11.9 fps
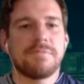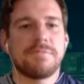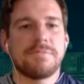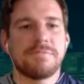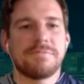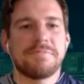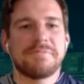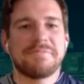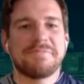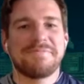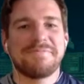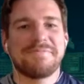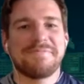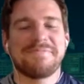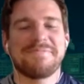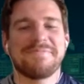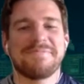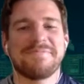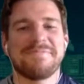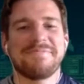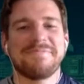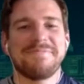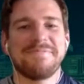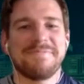
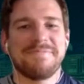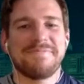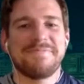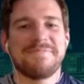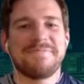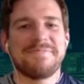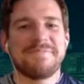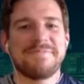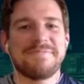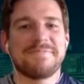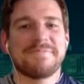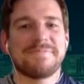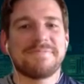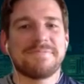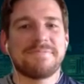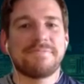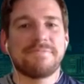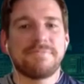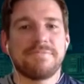(silent)